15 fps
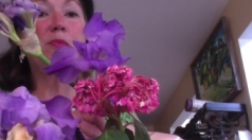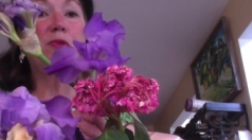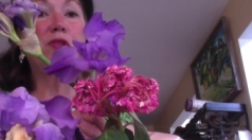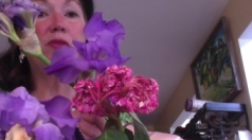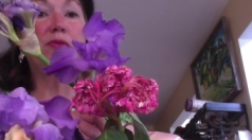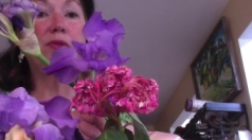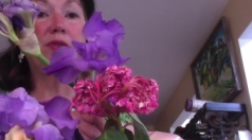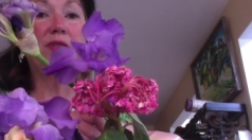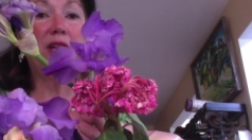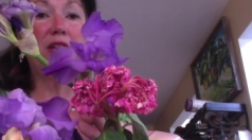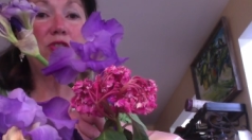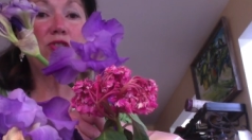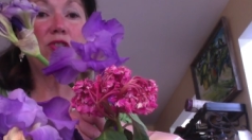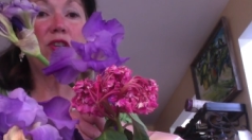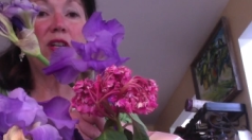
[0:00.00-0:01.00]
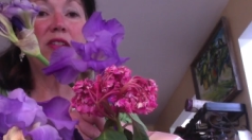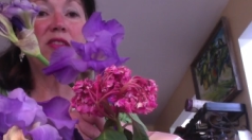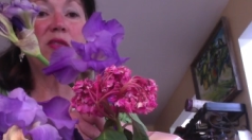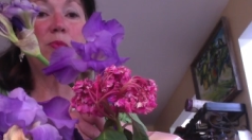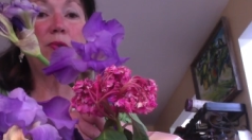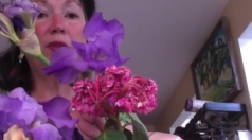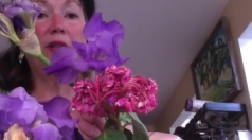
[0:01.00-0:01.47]
beautiful nature and
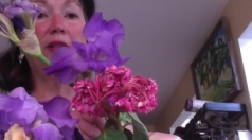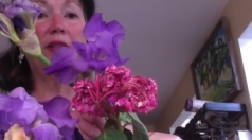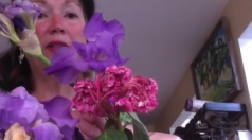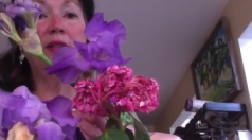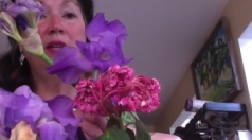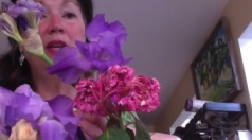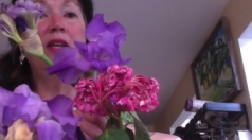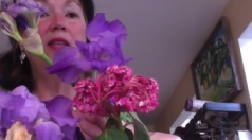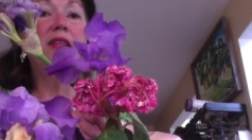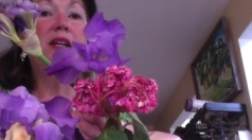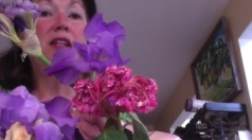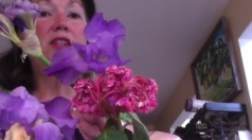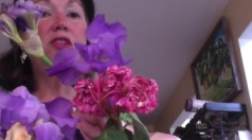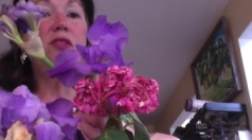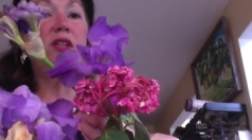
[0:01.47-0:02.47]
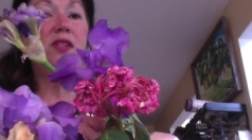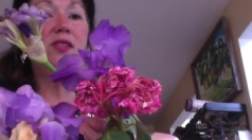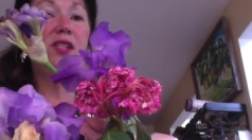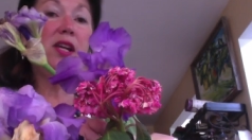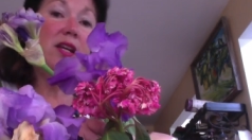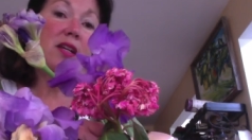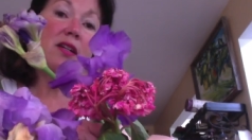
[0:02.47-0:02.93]
spring that you can
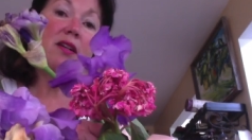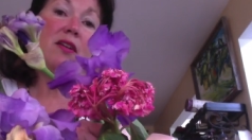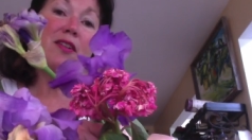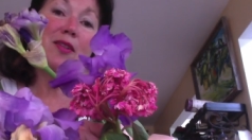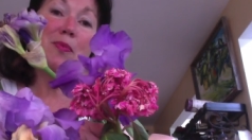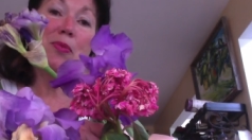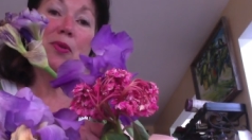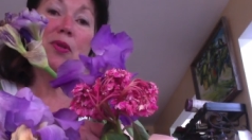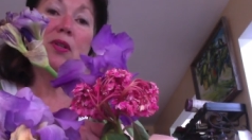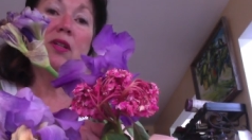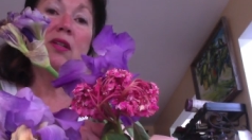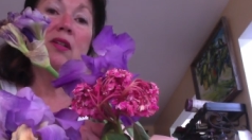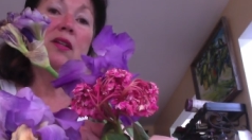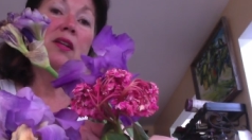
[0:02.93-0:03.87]
take cardboard